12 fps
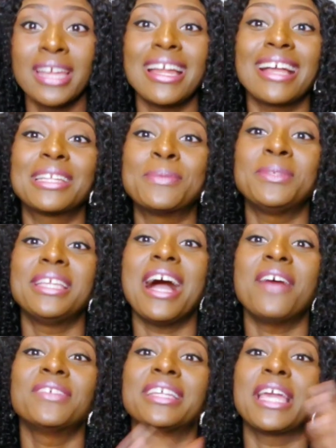and I can be
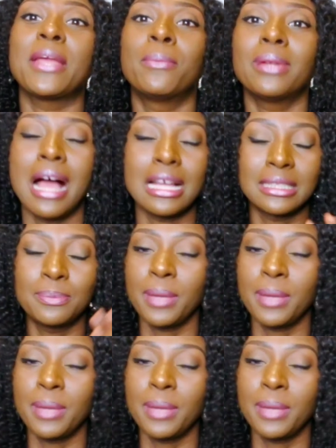having a blast,